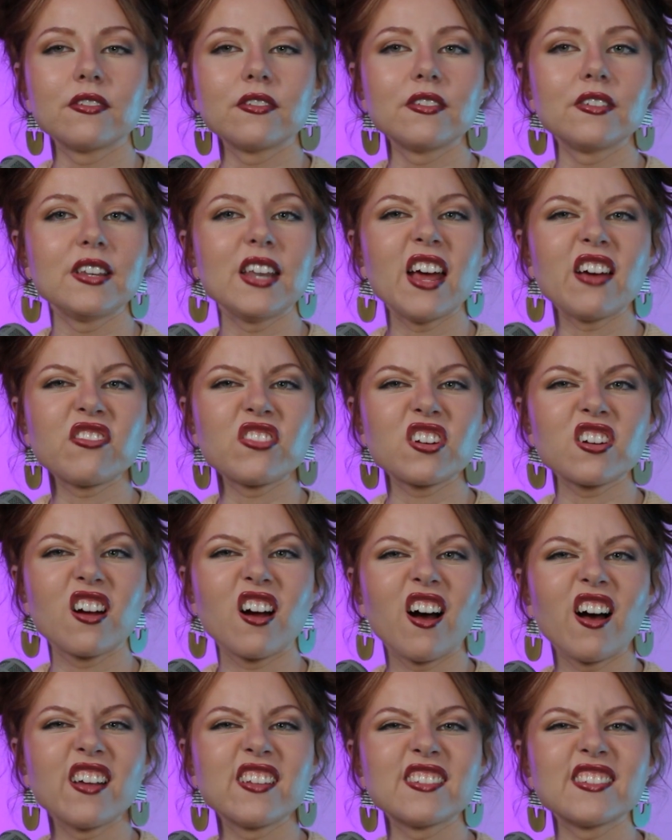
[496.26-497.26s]
never
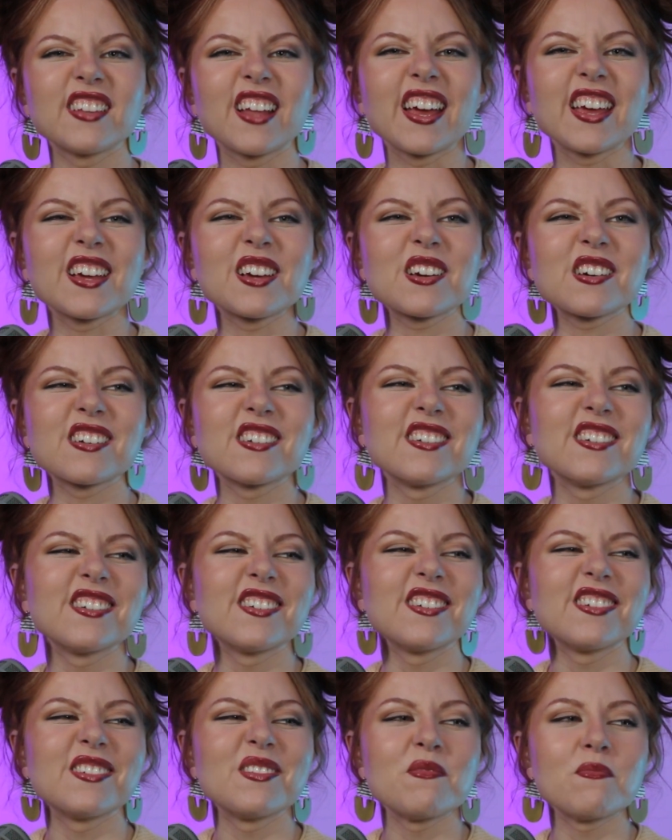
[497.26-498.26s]
gotten like
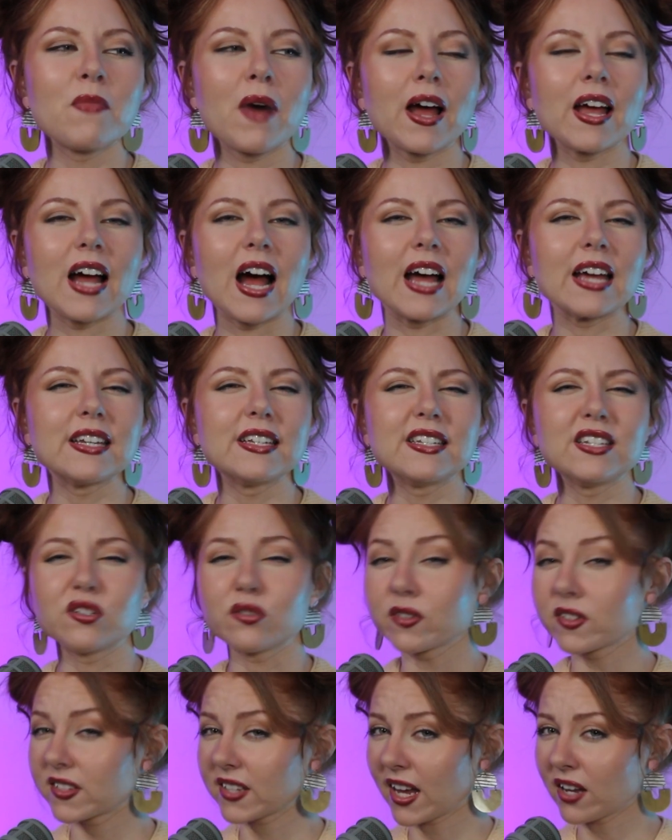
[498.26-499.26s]
my
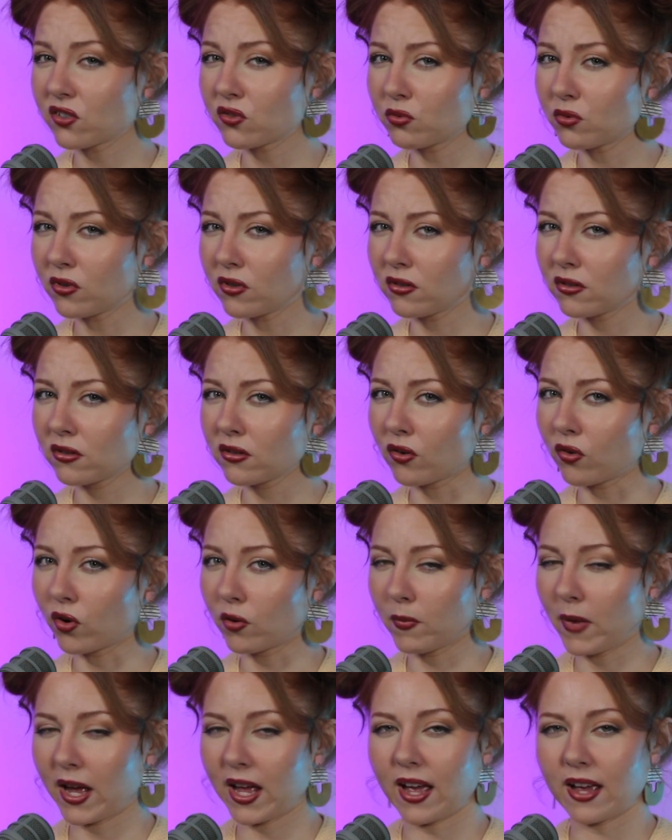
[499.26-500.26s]
ideal schedule
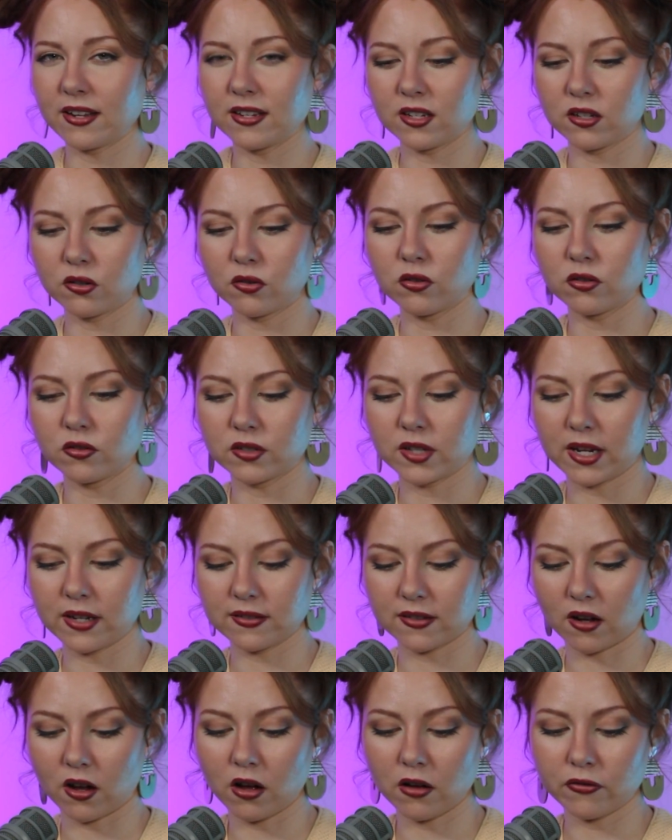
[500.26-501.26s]
or my ideal
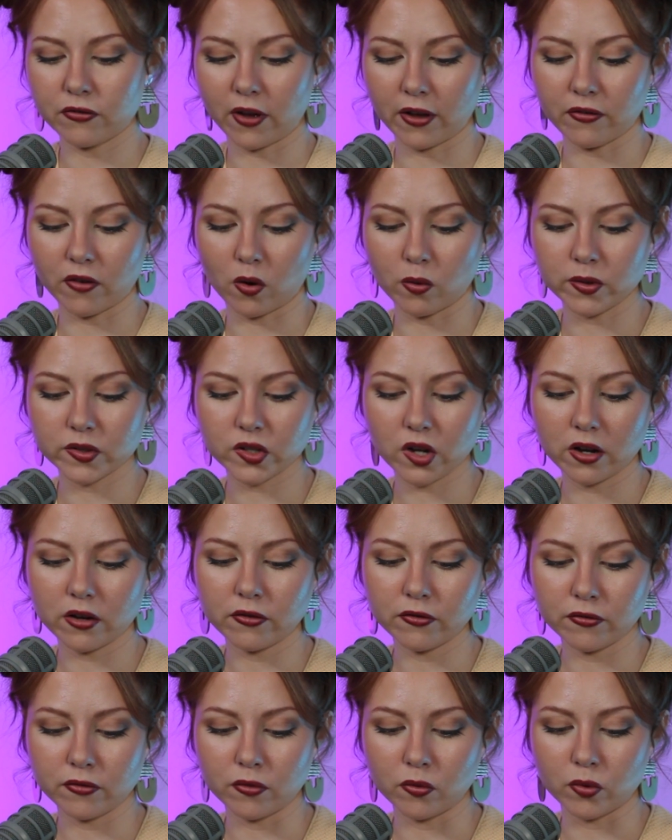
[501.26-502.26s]
days off. I've always
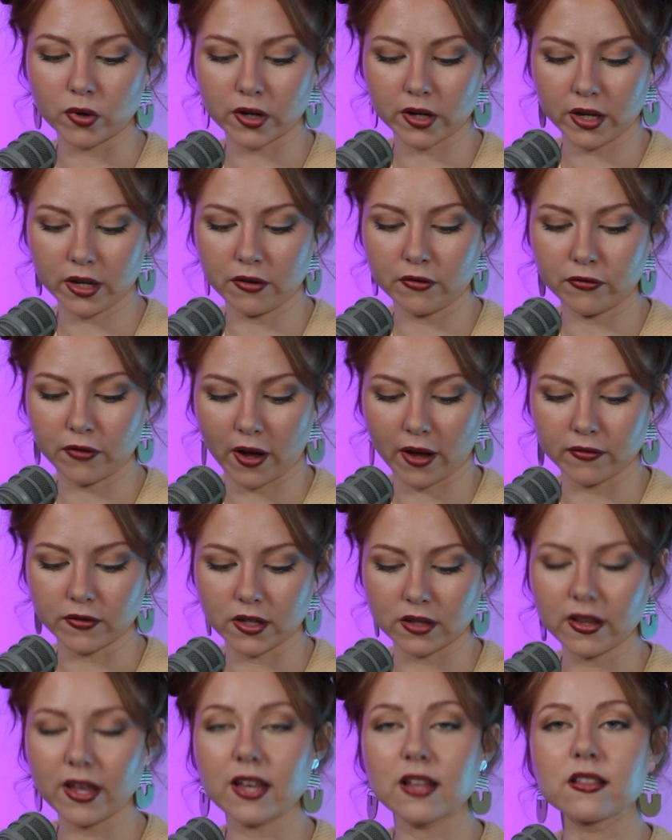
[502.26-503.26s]
gotten working 5
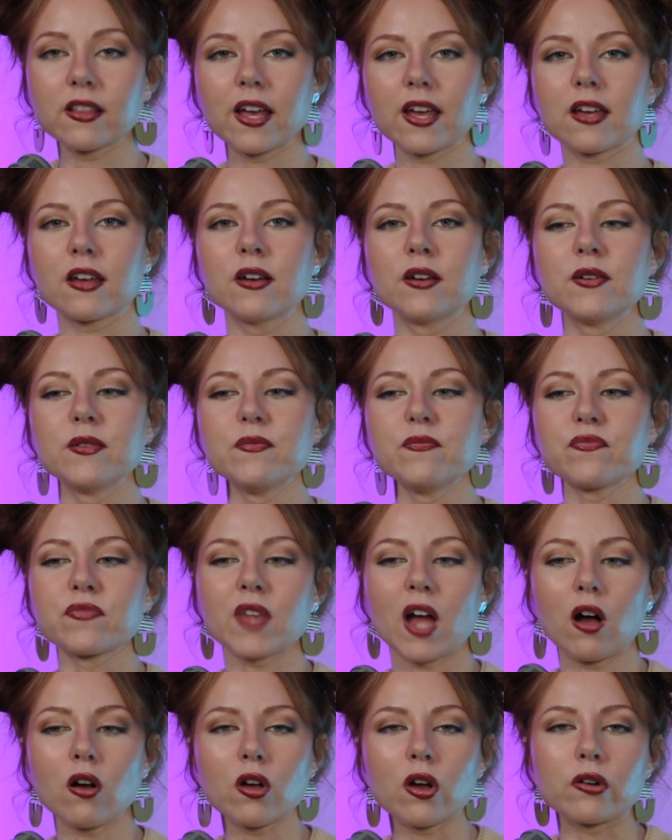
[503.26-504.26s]
days. Like
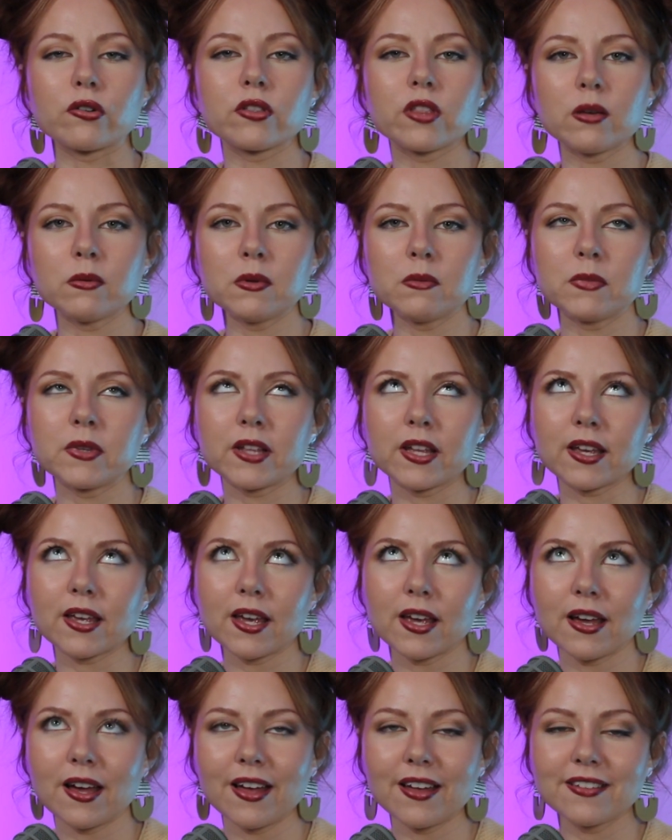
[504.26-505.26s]
I'll go to them and be like,
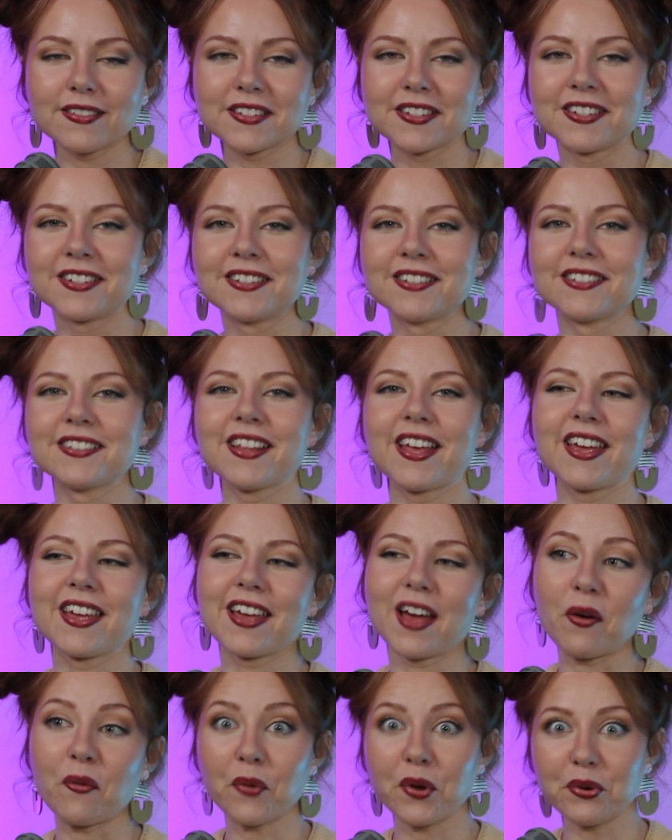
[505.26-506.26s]
hey guys,
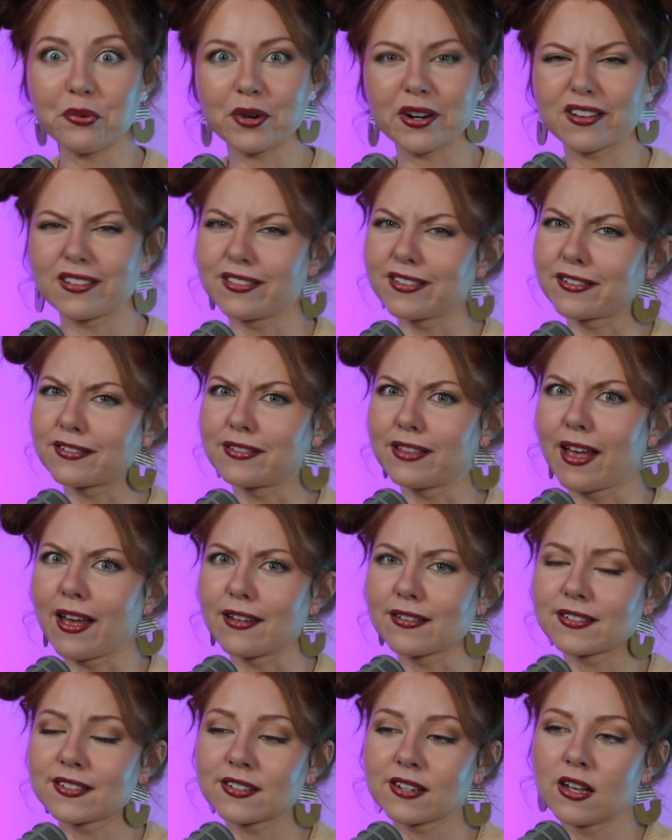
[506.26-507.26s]
like I want to work a little
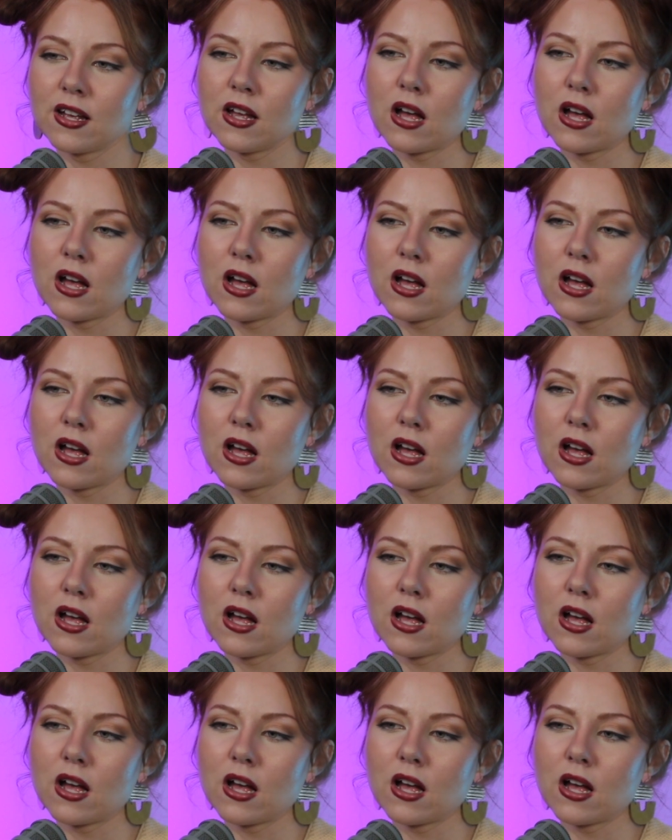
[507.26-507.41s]
less.